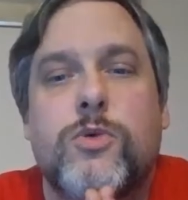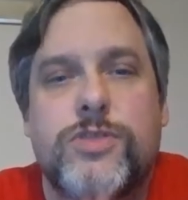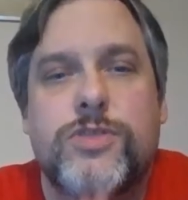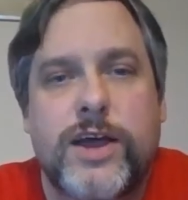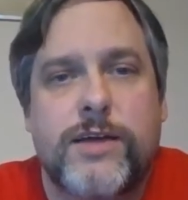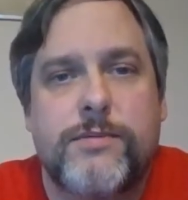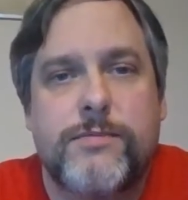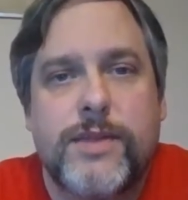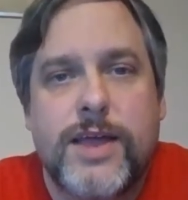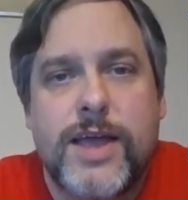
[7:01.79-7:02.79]
with that,
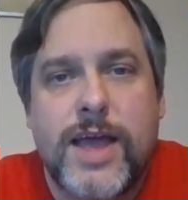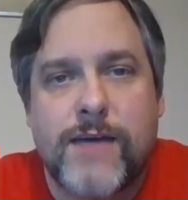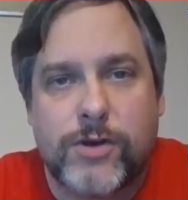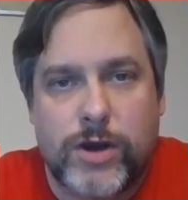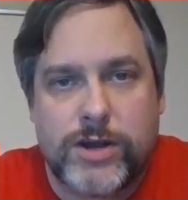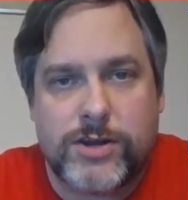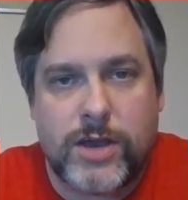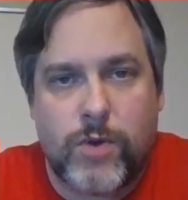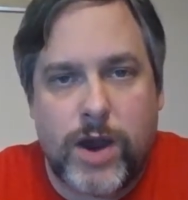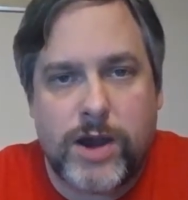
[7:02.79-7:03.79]
have a great
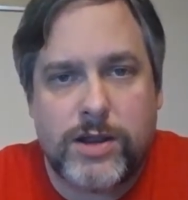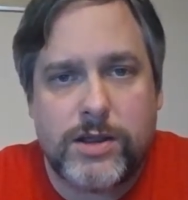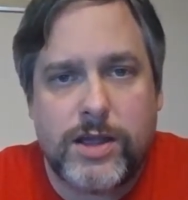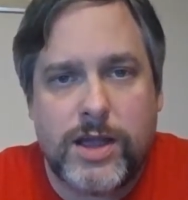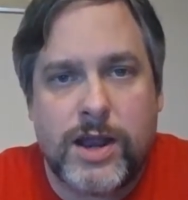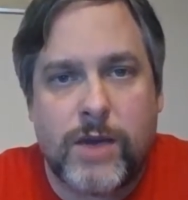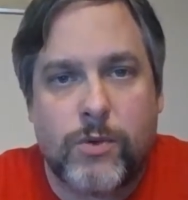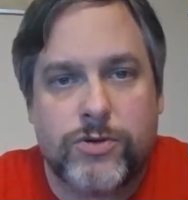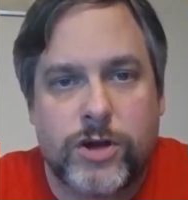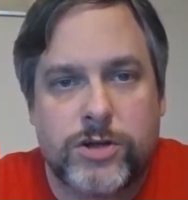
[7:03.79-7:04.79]
day writing, and I
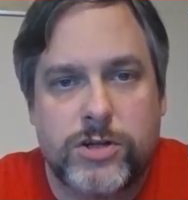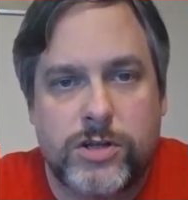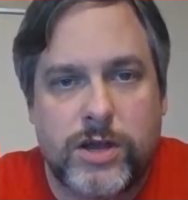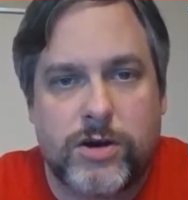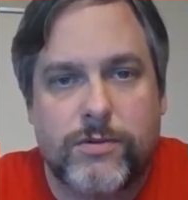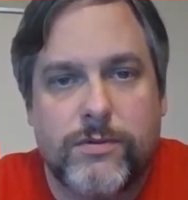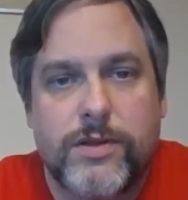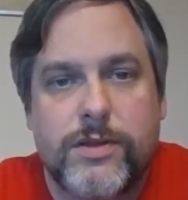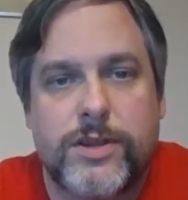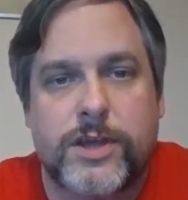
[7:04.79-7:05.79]
will talk to you later.
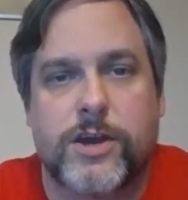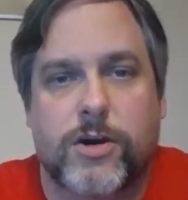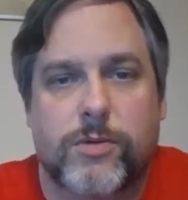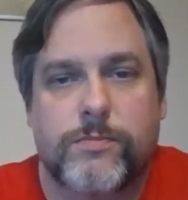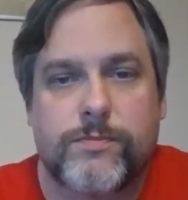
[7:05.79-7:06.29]
Take care.